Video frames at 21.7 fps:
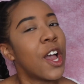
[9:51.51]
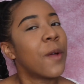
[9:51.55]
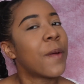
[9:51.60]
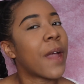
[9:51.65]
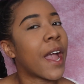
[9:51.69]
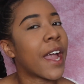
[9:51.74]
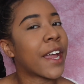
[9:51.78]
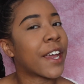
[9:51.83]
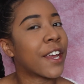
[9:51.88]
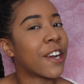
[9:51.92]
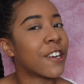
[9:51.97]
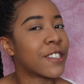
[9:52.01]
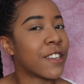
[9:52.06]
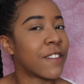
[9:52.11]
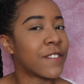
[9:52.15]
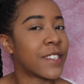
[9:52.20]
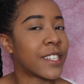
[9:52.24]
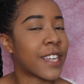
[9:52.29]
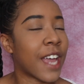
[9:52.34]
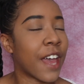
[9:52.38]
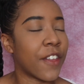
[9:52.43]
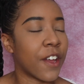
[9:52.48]
get
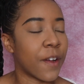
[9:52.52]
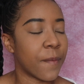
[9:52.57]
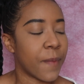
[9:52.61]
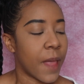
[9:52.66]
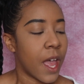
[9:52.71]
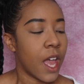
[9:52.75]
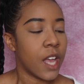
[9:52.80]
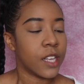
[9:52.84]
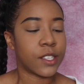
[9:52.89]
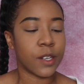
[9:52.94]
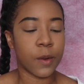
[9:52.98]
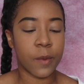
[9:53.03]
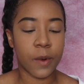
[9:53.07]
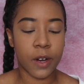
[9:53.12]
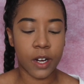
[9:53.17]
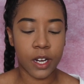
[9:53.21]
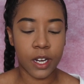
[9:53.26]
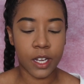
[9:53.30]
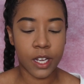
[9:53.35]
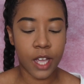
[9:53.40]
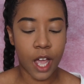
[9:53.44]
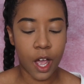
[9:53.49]
ourselves together. So
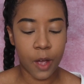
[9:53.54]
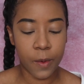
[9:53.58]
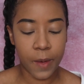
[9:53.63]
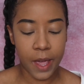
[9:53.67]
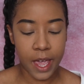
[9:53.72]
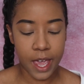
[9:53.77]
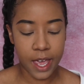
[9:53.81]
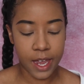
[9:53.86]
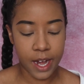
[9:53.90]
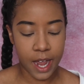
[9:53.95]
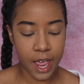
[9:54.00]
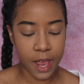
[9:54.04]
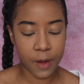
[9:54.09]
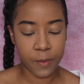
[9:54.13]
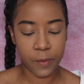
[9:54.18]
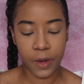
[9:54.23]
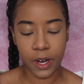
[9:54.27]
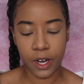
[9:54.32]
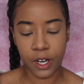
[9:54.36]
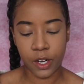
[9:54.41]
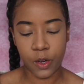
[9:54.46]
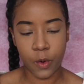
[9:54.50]
we're gonna go in and
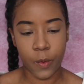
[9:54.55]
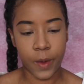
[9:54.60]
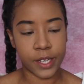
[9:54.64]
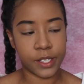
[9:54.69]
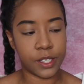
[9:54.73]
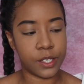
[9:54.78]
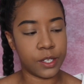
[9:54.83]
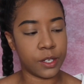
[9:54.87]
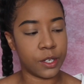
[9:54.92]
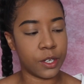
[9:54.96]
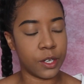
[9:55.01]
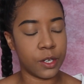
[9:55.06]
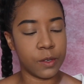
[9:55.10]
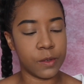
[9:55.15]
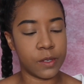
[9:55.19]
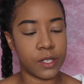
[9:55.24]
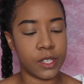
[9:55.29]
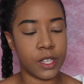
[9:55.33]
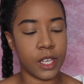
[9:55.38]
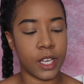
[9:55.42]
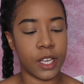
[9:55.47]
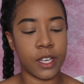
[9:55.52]
we are going to
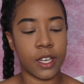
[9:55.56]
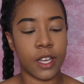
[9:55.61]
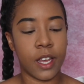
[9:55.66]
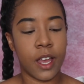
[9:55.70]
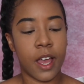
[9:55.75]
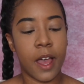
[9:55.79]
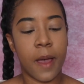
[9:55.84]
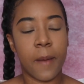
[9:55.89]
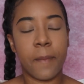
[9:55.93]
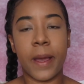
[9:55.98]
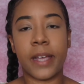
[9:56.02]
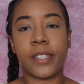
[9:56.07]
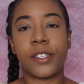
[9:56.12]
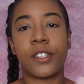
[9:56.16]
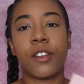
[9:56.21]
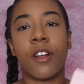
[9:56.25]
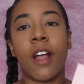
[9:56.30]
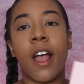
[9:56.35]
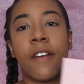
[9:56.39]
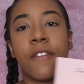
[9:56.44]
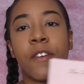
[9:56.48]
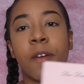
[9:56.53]
use the Best
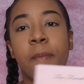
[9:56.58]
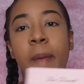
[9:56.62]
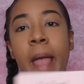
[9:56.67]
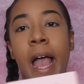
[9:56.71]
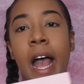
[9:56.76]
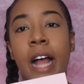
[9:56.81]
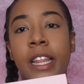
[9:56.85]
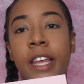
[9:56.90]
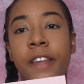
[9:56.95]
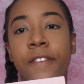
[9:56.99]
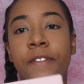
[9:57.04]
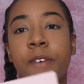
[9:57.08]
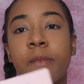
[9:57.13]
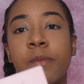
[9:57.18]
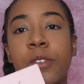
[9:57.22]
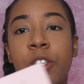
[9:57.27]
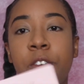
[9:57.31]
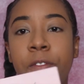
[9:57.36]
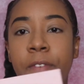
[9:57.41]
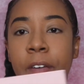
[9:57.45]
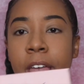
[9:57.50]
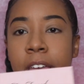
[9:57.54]
Year Ever palette from
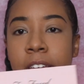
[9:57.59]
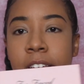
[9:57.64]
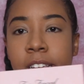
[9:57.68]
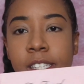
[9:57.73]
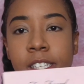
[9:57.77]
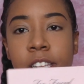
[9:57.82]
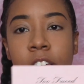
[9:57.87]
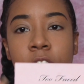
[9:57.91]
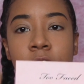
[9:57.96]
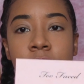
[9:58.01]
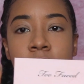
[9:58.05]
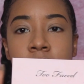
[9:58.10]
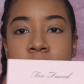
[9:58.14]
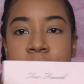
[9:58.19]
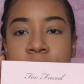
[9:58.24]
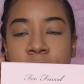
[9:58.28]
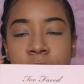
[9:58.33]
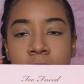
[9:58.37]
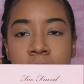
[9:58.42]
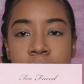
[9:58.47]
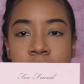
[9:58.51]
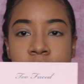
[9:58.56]
Too Faced, If
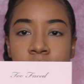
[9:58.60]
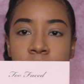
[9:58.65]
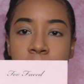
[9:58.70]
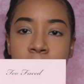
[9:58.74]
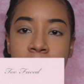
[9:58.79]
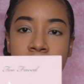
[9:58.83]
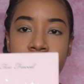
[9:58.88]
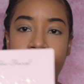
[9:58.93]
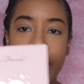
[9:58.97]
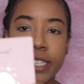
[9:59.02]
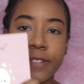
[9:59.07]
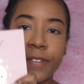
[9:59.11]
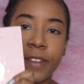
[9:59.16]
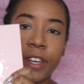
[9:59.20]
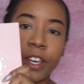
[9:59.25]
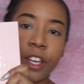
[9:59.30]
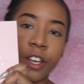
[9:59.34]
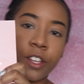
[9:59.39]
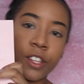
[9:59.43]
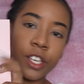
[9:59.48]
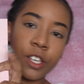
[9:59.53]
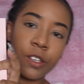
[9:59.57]
you guys saw my last
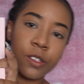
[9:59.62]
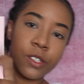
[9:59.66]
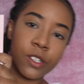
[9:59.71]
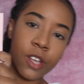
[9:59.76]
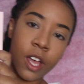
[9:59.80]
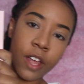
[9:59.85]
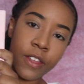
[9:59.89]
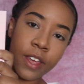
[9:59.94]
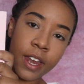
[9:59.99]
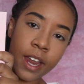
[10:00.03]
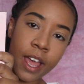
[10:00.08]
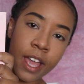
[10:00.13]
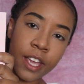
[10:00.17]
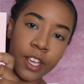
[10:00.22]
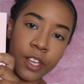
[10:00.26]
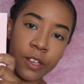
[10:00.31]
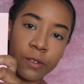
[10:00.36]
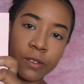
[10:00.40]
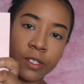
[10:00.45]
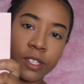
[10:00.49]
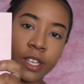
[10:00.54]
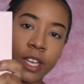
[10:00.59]
video, then you saw that I
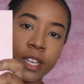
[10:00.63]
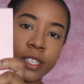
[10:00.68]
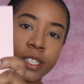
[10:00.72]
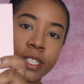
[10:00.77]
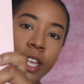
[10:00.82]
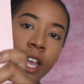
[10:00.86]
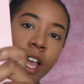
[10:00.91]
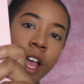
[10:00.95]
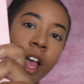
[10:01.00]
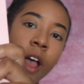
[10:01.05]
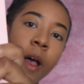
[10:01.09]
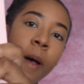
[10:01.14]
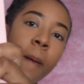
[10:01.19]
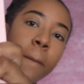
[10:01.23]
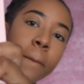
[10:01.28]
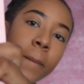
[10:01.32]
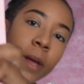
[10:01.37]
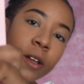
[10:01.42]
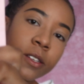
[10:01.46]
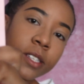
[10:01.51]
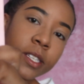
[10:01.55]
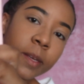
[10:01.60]
used this
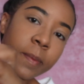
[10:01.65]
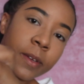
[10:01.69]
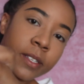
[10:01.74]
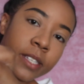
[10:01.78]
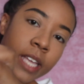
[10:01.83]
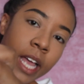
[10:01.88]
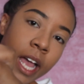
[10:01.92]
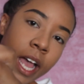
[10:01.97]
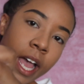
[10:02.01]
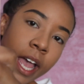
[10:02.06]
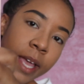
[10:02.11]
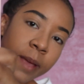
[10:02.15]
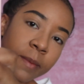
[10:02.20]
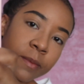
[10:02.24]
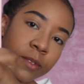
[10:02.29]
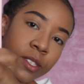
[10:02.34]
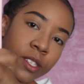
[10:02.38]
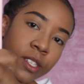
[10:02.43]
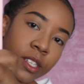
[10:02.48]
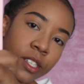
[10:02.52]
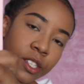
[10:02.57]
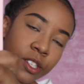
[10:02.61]
multiple
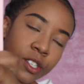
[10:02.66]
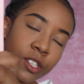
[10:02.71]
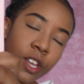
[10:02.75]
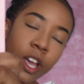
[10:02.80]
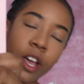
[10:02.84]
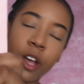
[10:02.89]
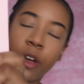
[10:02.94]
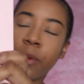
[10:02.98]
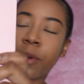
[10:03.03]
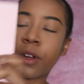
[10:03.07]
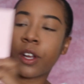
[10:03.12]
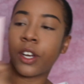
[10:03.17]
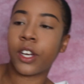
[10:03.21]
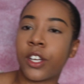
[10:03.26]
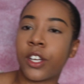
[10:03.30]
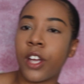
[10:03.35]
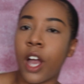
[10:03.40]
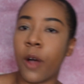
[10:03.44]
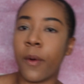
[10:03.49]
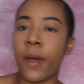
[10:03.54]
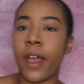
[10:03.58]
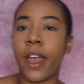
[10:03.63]
times. So we're
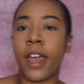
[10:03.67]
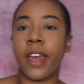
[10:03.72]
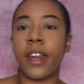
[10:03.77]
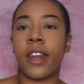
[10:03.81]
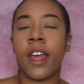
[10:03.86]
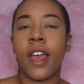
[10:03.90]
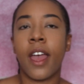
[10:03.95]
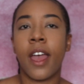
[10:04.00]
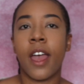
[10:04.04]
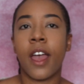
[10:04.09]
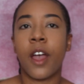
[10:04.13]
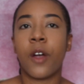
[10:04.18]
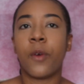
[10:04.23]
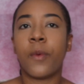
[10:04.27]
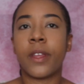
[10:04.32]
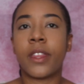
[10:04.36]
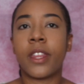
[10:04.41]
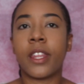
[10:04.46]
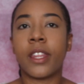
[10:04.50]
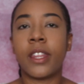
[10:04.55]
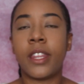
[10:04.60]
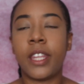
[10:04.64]
go in
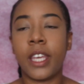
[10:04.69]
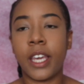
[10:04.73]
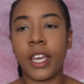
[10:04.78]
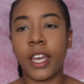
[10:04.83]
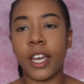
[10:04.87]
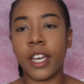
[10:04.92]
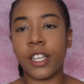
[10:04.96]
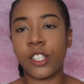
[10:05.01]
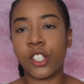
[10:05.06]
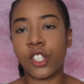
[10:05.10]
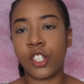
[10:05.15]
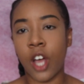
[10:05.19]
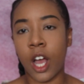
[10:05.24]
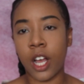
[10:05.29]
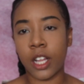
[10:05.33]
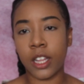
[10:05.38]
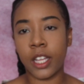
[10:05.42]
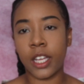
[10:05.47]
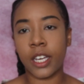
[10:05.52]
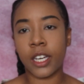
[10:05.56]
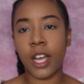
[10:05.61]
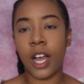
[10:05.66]
with the
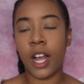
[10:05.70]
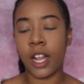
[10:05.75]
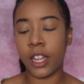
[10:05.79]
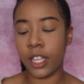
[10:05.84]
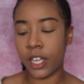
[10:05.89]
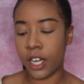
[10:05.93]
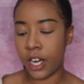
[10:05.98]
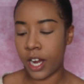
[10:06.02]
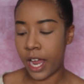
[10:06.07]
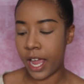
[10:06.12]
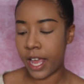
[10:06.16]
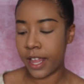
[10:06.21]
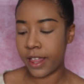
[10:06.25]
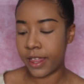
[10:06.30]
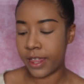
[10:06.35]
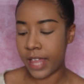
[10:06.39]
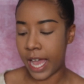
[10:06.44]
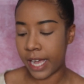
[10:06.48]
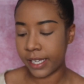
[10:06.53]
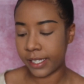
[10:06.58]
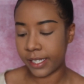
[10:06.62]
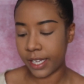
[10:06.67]
chocolate color in
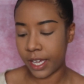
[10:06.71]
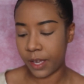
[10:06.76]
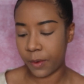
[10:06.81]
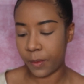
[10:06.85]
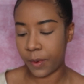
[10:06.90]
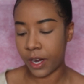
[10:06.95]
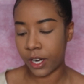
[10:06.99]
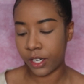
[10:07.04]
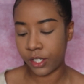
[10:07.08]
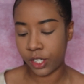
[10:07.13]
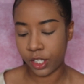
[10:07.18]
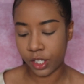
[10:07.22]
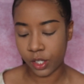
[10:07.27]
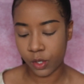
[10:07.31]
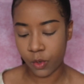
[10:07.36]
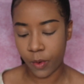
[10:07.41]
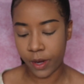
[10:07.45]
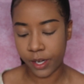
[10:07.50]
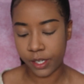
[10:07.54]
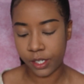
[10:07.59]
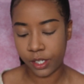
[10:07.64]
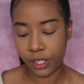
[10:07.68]
that, and we are just
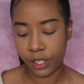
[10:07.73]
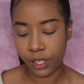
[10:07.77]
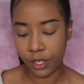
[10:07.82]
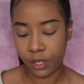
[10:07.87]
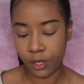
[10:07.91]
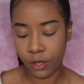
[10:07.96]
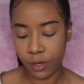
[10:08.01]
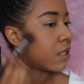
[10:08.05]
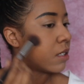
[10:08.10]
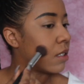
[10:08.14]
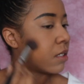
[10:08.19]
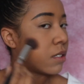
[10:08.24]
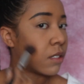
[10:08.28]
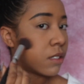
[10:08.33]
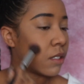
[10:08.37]
going to